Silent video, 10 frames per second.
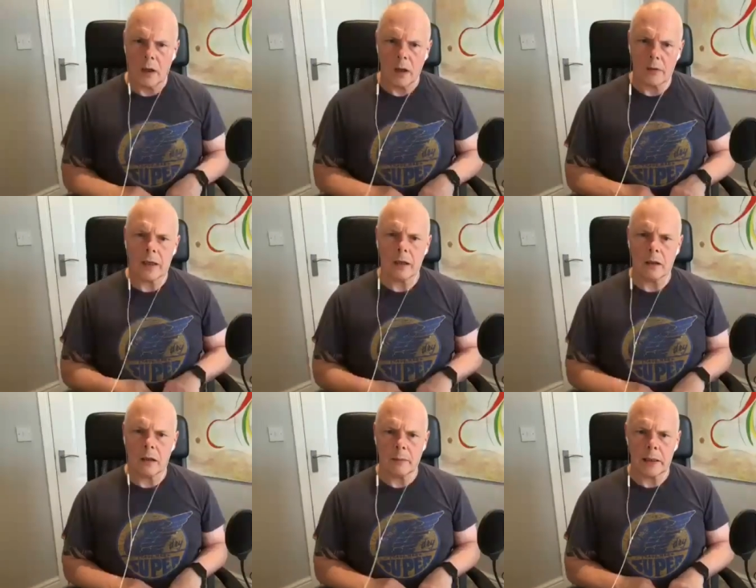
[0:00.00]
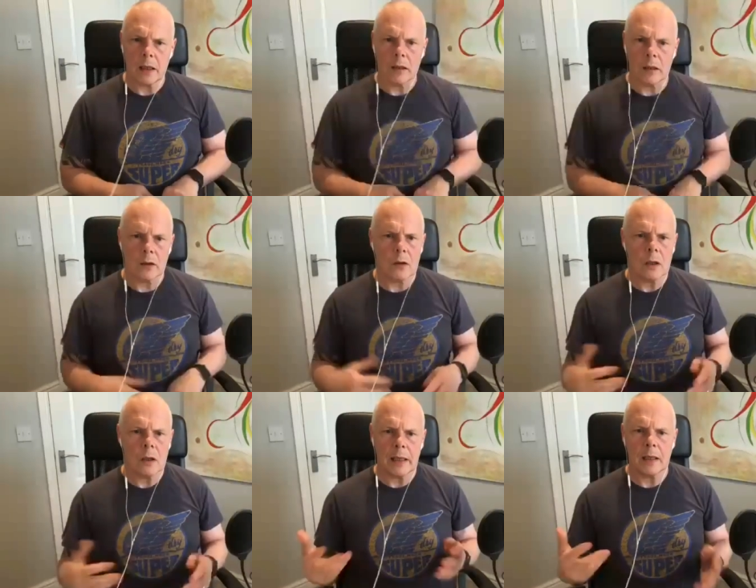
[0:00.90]
I think uh, I, mean a, a, lot
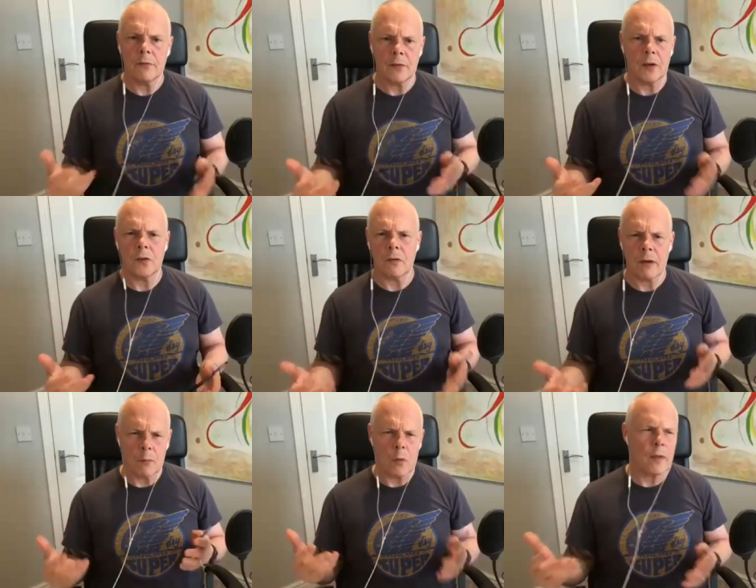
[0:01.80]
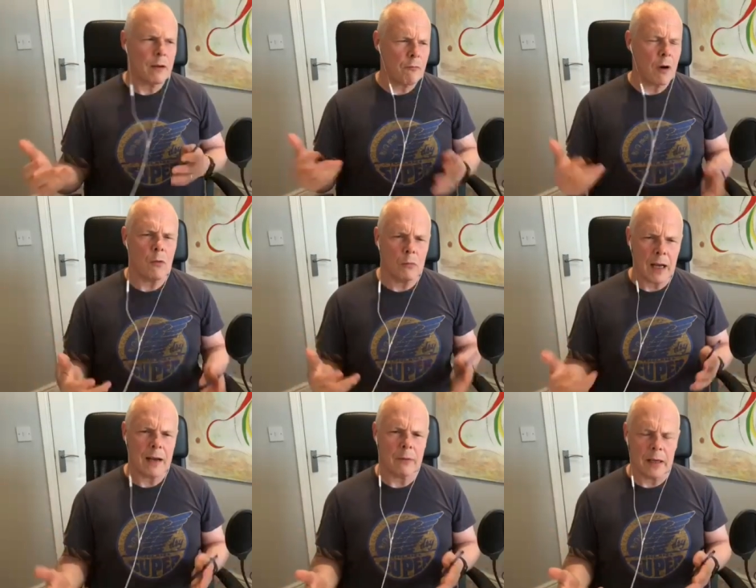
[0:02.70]
of men are confused around what their role
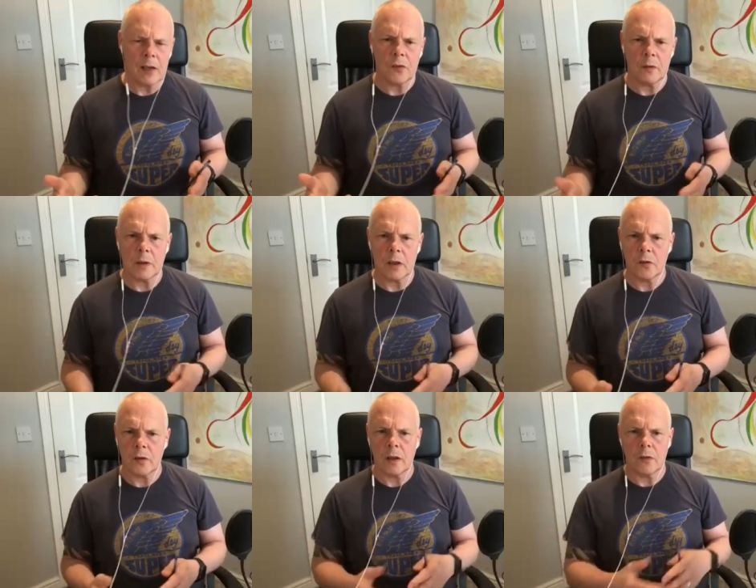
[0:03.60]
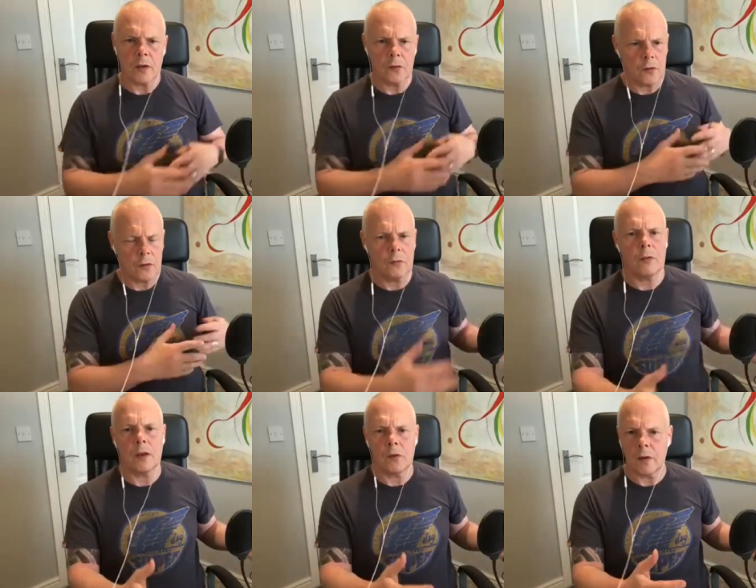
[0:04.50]
now is because there's the,
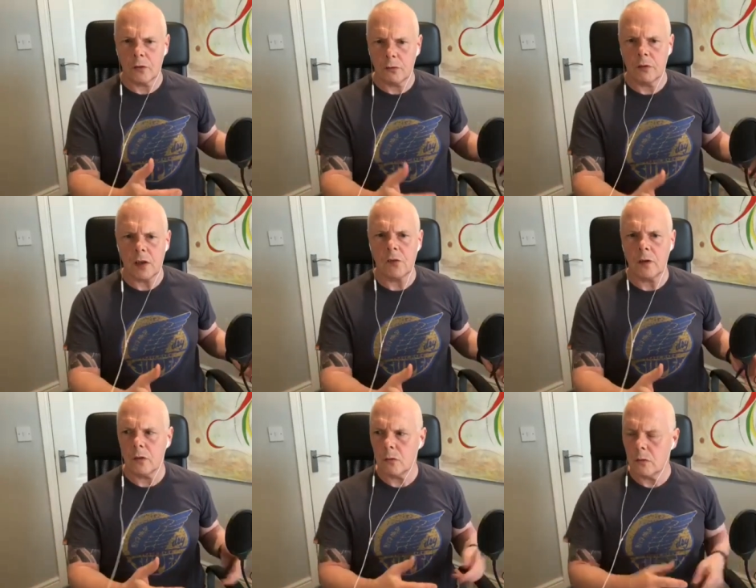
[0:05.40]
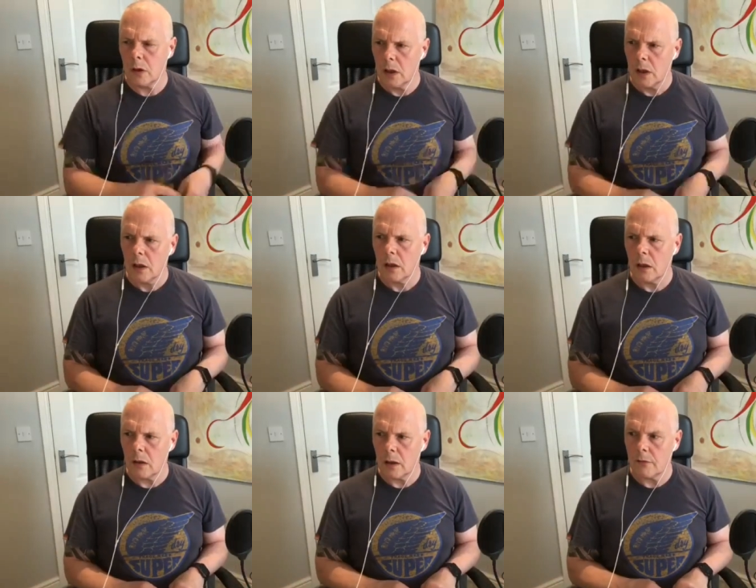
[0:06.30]
there's the traditional
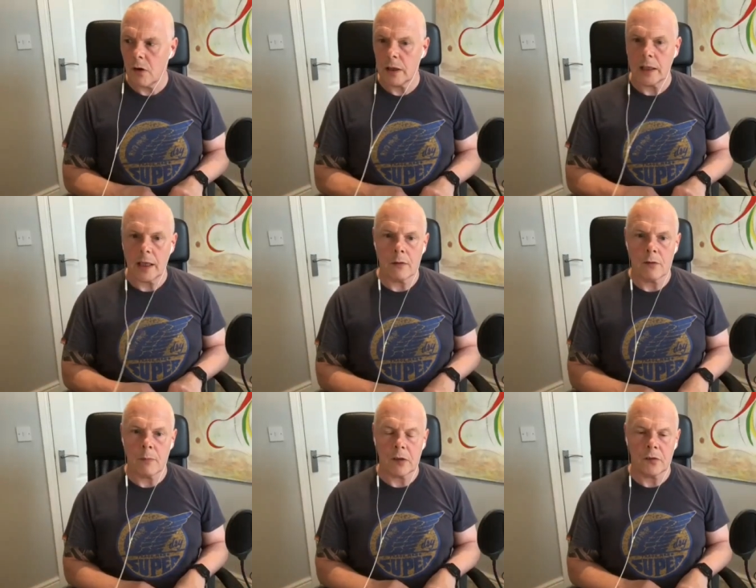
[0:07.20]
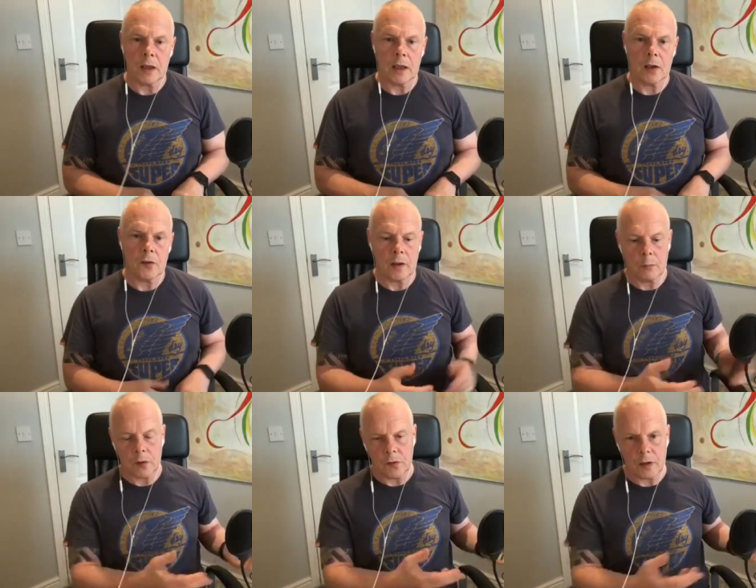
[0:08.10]
kind of yeah. idea of masculinity
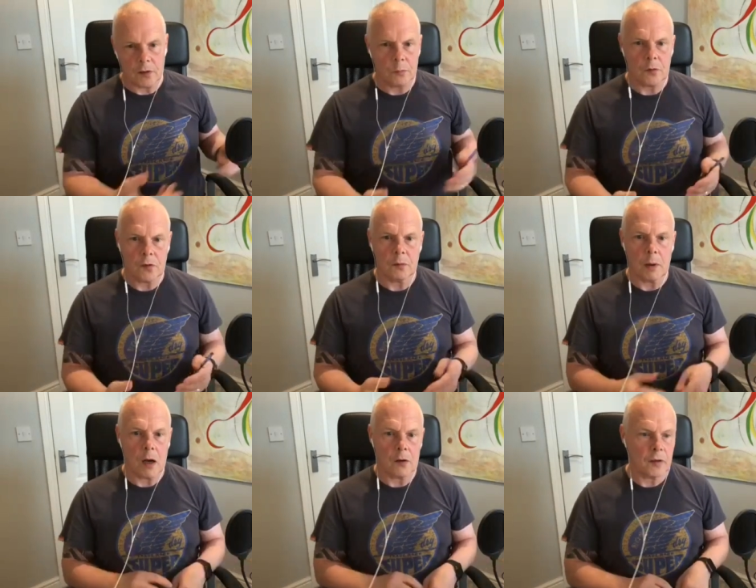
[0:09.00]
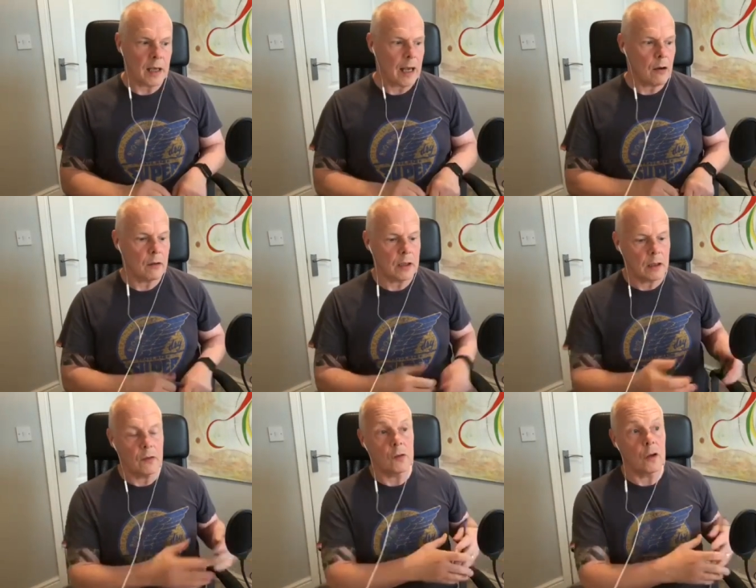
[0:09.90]
which is which is passing out you
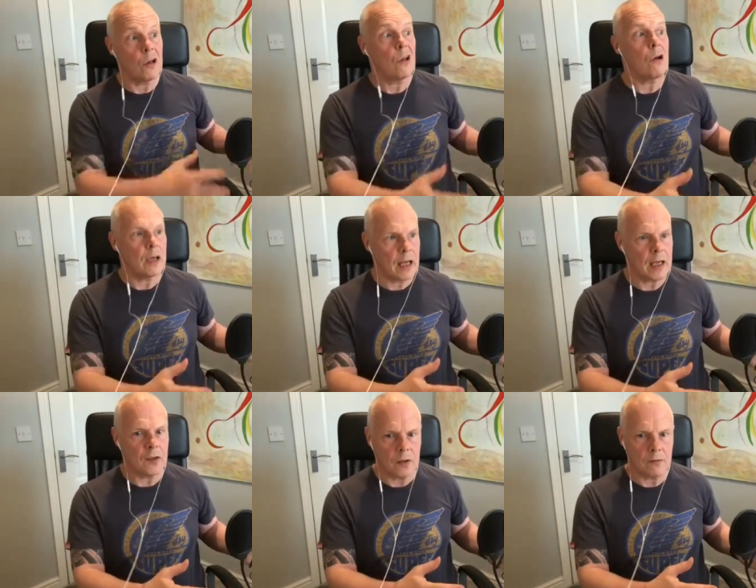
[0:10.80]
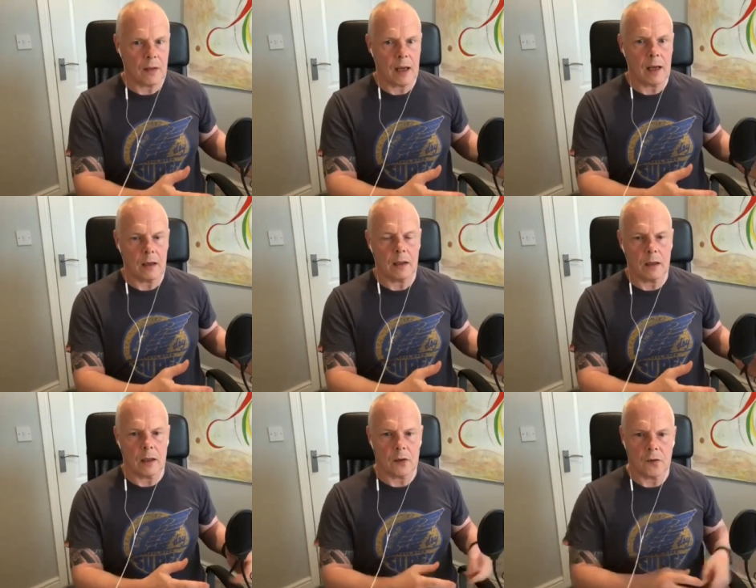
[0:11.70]
know there's a lot of negative there you
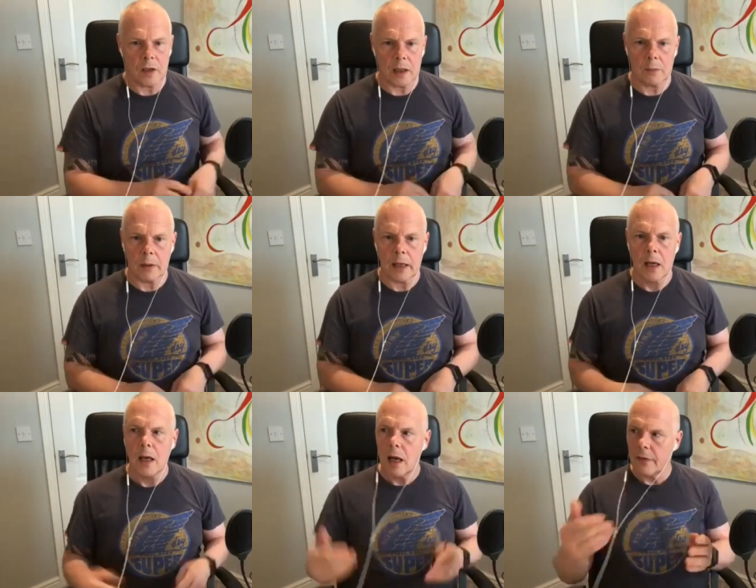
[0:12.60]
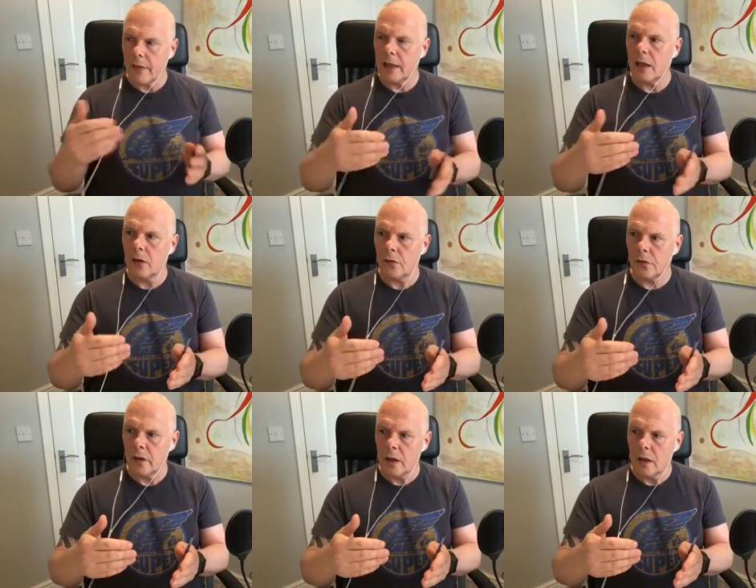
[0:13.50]
know understandably and then there's